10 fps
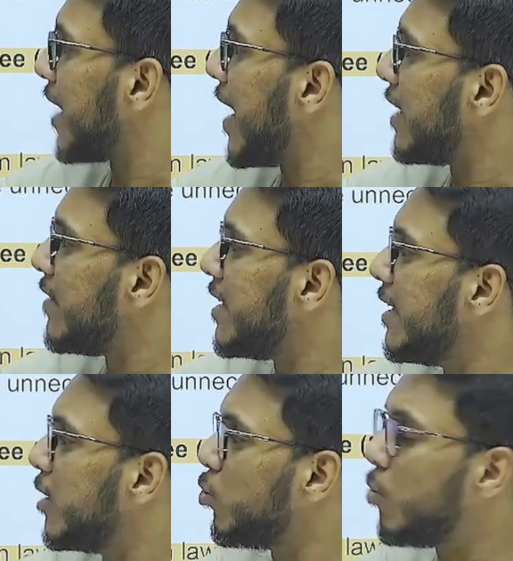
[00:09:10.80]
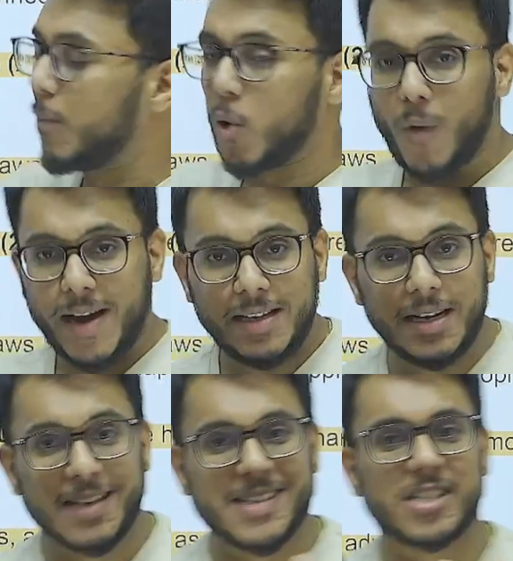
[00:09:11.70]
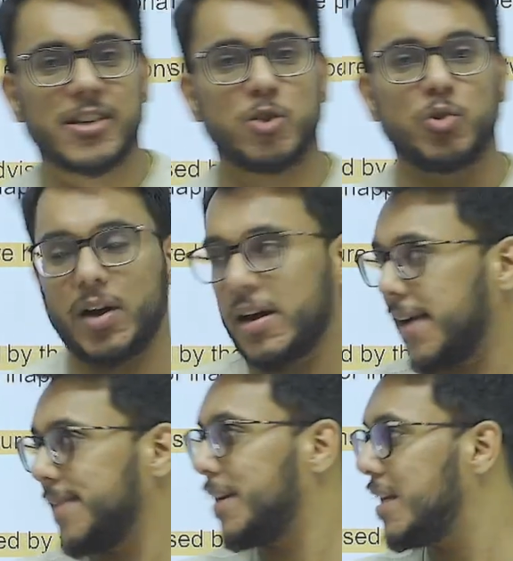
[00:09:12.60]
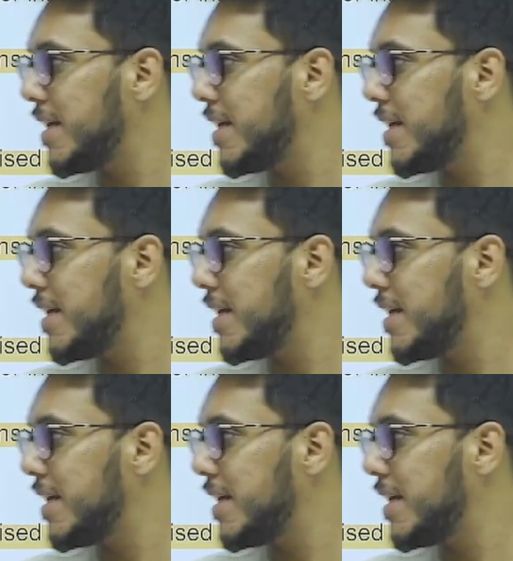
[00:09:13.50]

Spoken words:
we need to provide it as a statutory right, legal